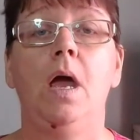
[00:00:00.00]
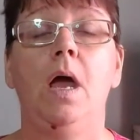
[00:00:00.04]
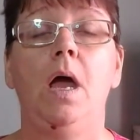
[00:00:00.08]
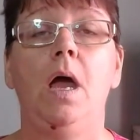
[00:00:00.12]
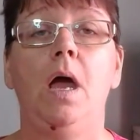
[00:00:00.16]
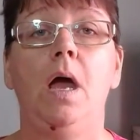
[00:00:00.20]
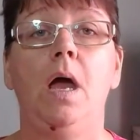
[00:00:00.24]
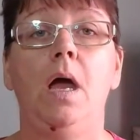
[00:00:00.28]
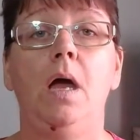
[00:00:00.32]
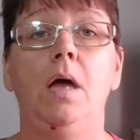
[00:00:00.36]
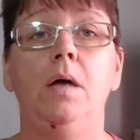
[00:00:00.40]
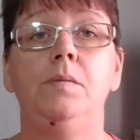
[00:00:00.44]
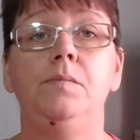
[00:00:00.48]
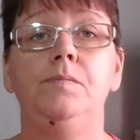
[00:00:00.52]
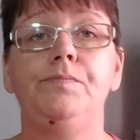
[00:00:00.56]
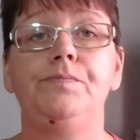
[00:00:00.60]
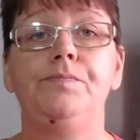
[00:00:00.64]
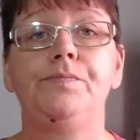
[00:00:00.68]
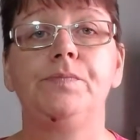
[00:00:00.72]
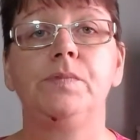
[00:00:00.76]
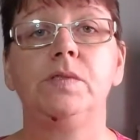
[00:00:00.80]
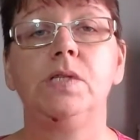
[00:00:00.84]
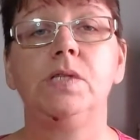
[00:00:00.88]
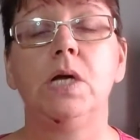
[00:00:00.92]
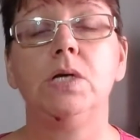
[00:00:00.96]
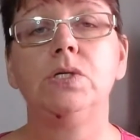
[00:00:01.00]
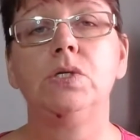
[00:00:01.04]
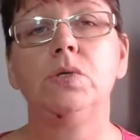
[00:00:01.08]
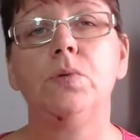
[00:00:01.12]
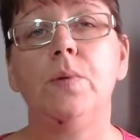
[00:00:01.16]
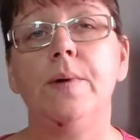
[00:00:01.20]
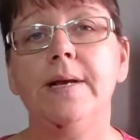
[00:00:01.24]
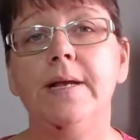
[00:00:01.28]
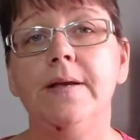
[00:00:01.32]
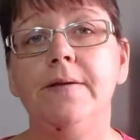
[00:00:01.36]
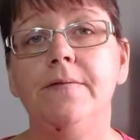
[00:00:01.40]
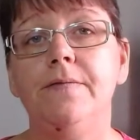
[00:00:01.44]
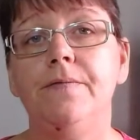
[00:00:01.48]
So
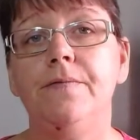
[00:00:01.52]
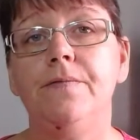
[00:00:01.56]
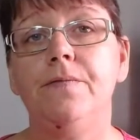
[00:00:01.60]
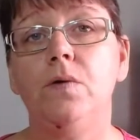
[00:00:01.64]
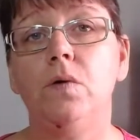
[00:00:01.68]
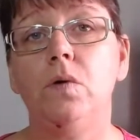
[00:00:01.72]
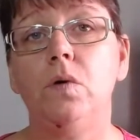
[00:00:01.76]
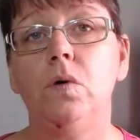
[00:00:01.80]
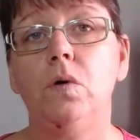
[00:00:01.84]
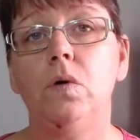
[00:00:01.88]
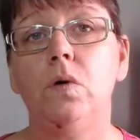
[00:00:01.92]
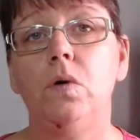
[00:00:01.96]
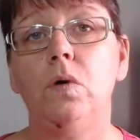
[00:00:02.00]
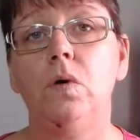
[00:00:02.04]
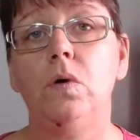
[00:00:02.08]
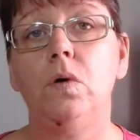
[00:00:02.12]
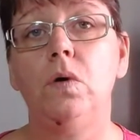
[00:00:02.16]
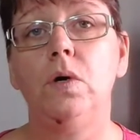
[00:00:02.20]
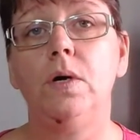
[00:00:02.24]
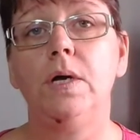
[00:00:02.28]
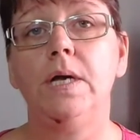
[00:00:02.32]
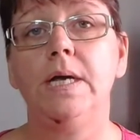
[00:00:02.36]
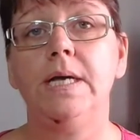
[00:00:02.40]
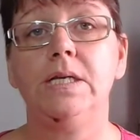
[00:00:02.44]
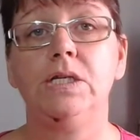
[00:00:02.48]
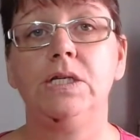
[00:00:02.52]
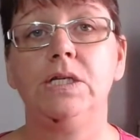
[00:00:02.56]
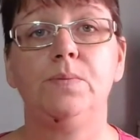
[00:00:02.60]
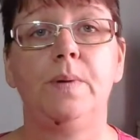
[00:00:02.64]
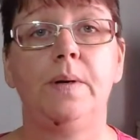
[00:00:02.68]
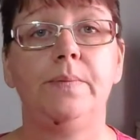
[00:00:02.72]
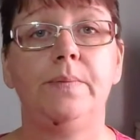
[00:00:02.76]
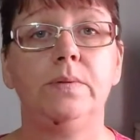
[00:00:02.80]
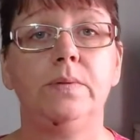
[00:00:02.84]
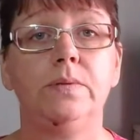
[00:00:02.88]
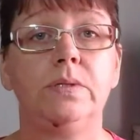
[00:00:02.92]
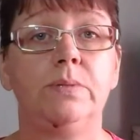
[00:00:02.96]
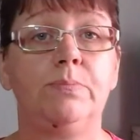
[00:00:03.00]
24-inch
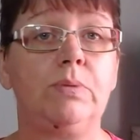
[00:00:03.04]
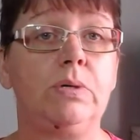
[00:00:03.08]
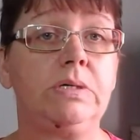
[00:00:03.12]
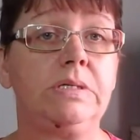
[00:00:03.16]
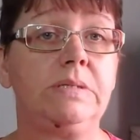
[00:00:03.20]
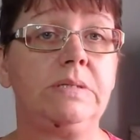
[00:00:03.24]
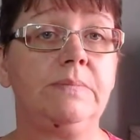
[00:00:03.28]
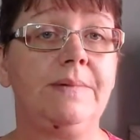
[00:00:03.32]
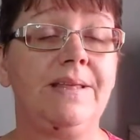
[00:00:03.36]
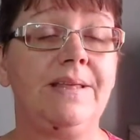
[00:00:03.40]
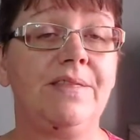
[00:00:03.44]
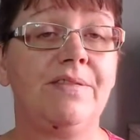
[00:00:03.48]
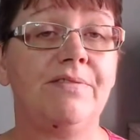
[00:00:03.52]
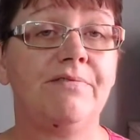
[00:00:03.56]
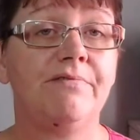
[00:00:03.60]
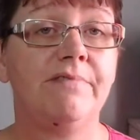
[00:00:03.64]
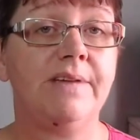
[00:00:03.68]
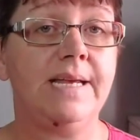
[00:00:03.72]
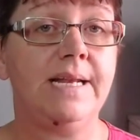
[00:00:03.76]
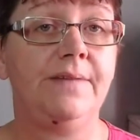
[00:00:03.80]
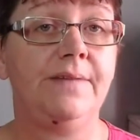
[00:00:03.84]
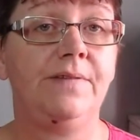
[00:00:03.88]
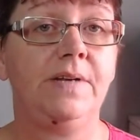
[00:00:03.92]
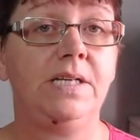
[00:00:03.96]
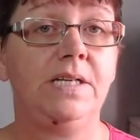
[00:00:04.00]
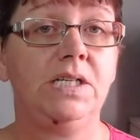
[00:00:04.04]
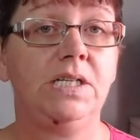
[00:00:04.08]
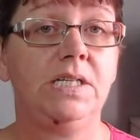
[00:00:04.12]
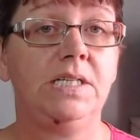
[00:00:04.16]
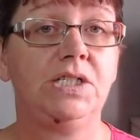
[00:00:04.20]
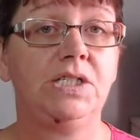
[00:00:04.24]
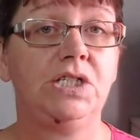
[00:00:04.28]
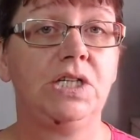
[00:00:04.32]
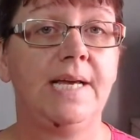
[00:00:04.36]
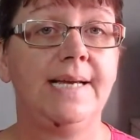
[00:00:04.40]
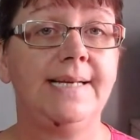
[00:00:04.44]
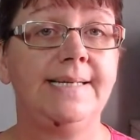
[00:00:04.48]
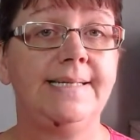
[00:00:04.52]
bubbles, approximately 3
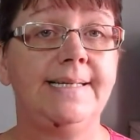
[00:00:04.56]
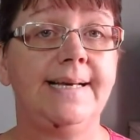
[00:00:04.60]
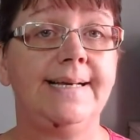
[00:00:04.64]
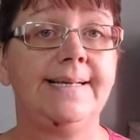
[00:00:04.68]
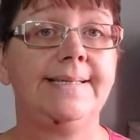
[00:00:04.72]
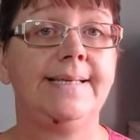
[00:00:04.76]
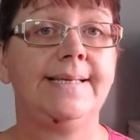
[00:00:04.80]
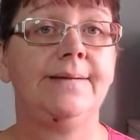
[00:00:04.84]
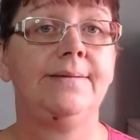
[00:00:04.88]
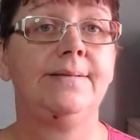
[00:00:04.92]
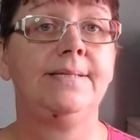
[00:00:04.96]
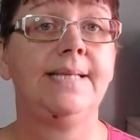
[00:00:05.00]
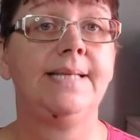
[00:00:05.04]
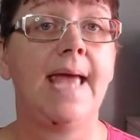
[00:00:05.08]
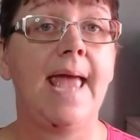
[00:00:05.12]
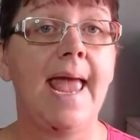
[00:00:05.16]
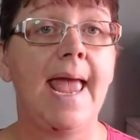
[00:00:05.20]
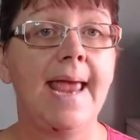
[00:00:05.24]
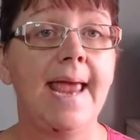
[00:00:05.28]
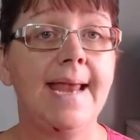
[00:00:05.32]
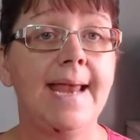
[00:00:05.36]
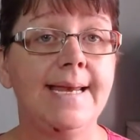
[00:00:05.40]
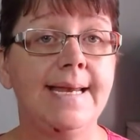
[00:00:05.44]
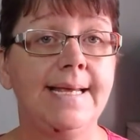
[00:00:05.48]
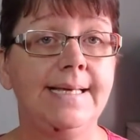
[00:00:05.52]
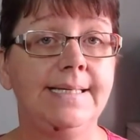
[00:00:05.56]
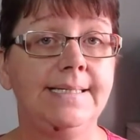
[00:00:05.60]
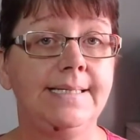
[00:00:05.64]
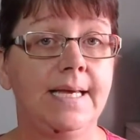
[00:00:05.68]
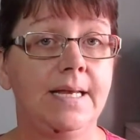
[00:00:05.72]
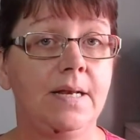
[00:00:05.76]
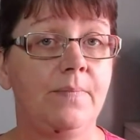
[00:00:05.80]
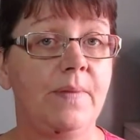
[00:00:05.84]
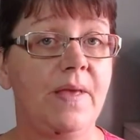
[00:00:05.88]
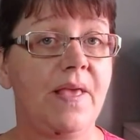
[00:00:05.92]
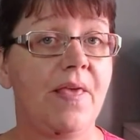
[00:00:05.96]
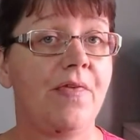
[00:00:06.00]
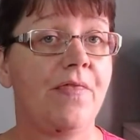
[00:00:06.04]
11-inch latex. So 10 is going
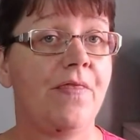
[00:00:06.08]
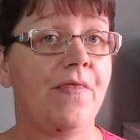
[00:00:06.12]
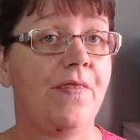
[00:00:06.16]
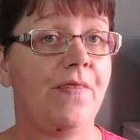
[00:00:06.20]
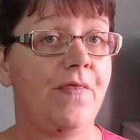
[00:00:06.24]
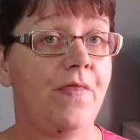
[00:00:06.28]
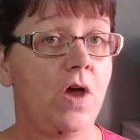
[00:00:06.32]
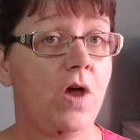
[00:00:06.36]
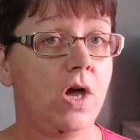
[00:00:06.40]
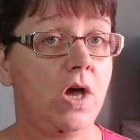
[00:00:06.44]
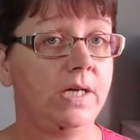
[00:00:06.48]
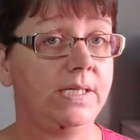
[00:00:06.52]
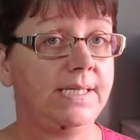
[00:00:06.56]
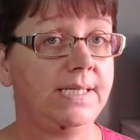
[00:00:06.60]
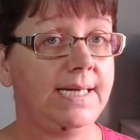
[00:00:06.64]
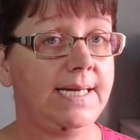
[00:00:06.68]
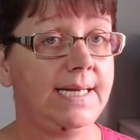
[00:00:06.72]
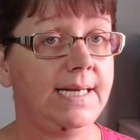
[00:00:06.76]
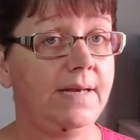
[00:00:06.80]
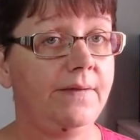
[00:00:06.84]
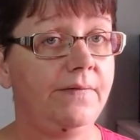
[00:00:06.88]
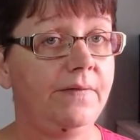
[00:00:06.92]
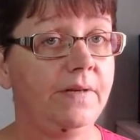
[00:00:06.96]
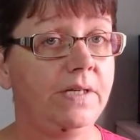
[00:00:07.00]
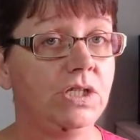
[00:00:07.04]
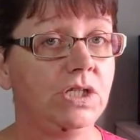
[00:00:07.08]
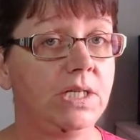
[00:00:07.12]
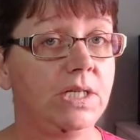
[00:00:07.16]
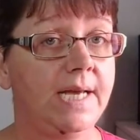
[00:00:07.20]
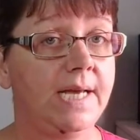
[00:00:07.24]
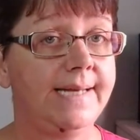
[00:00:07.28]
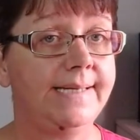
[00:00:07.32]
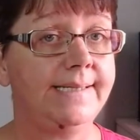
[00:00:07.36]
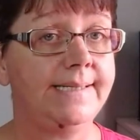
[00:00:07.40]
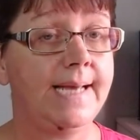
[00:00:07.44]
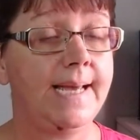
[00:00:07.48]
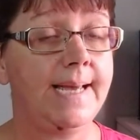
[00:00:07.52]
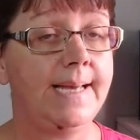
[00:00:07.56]
to be 30 11-inch
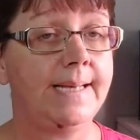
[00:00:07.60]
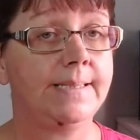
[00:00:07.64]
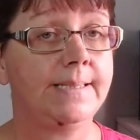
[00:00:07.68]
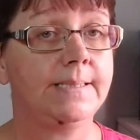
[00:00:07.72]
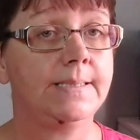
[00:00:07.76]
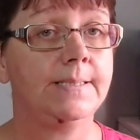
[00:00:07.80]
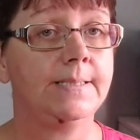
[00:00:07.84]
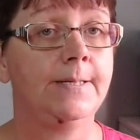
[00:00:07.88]
latex.